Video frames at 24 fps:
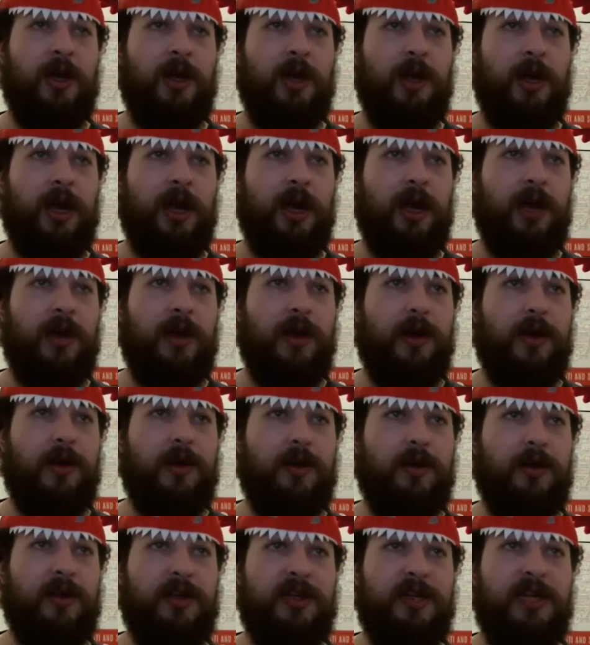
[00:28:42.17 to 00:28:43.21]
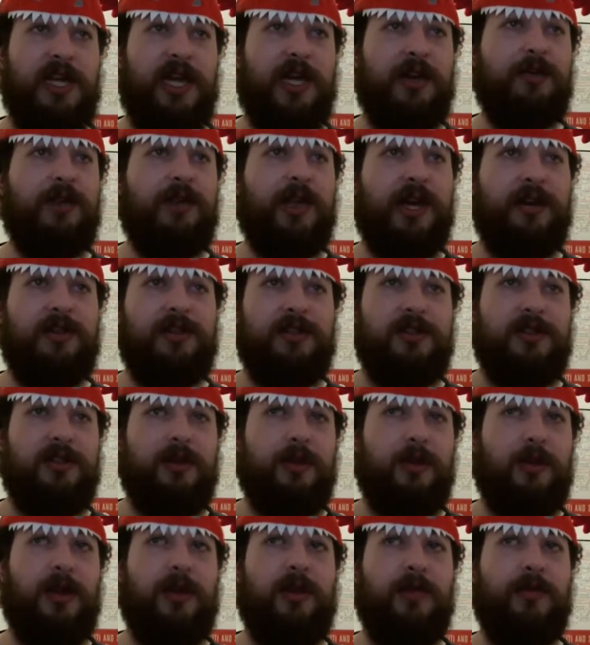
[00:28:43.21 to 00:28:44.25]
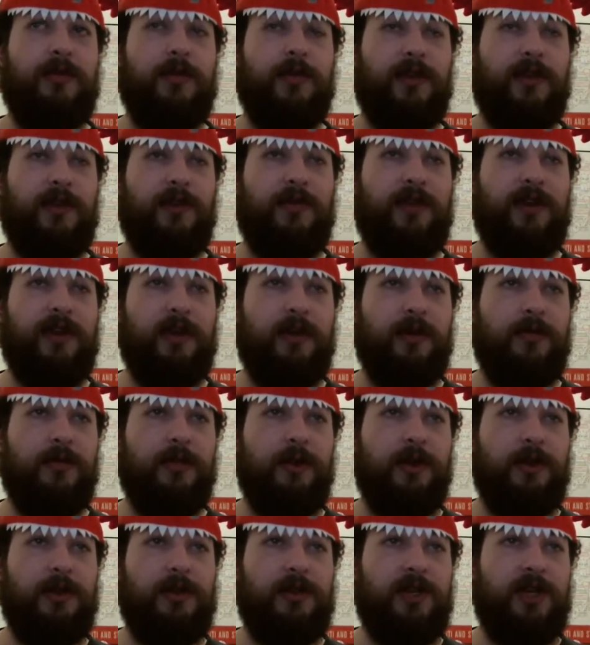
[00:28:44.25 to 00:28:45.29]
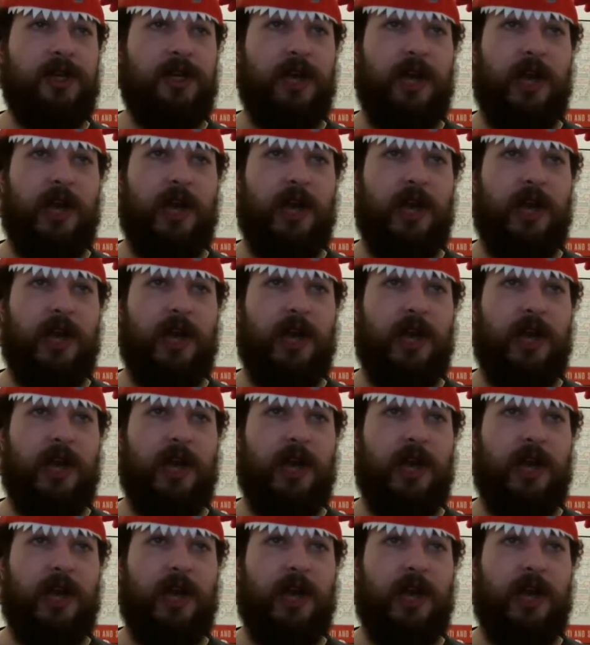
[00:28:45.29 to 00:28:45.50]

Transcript: 10,000 to 1 for the field version,